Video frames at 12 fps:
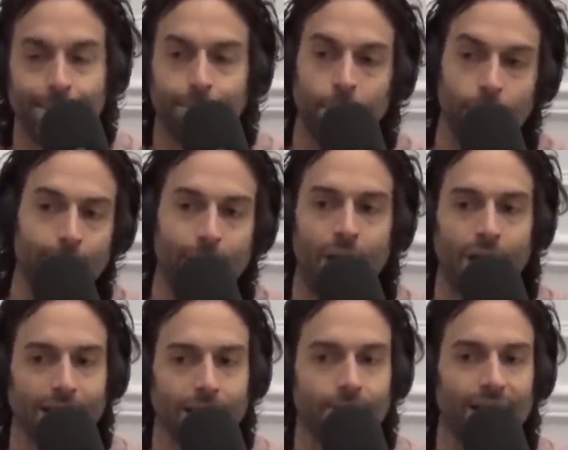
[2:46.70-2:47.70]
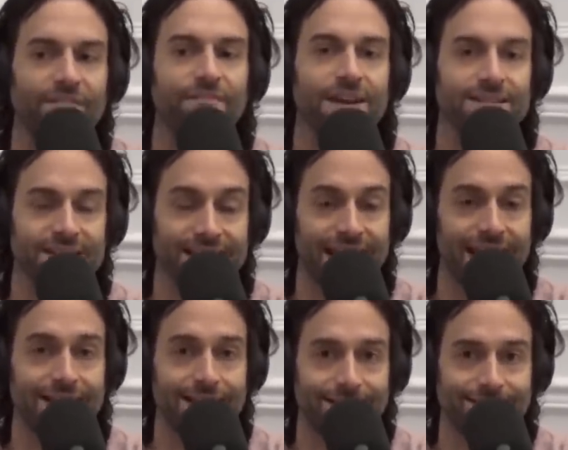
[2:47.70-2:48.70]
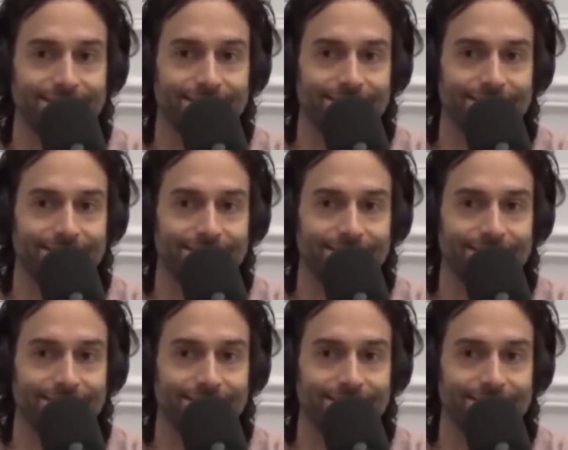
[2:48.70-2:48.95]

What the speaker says: in putting Molly in my face again,